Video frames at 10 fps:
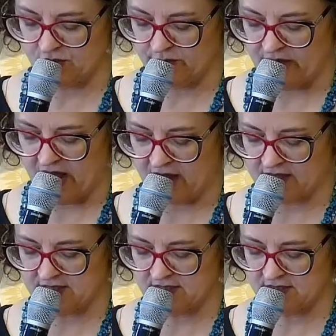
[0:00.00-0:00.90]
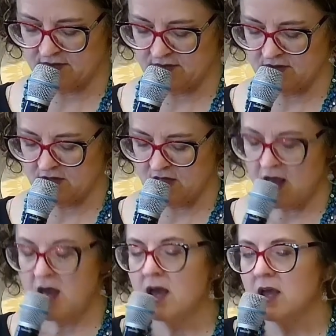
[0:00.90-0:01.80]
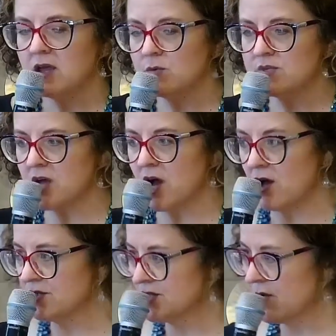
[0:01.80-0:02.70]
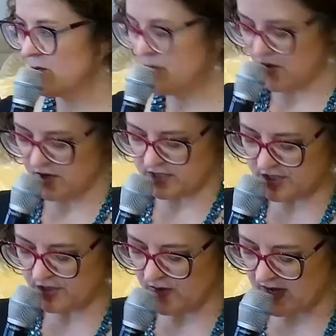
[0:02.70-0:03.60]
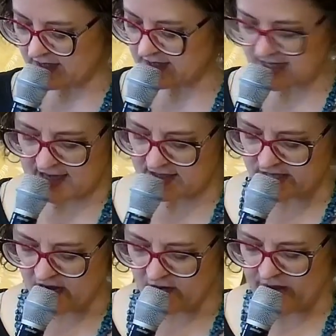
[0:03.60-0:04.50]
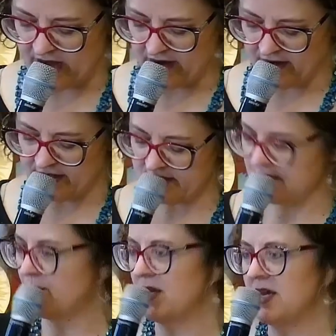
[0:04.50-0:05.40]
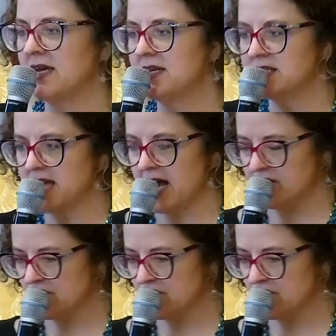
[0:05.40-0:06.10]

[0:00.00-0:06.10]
If you're thinking that we sound a little smug in our progressivism, you're not wrong.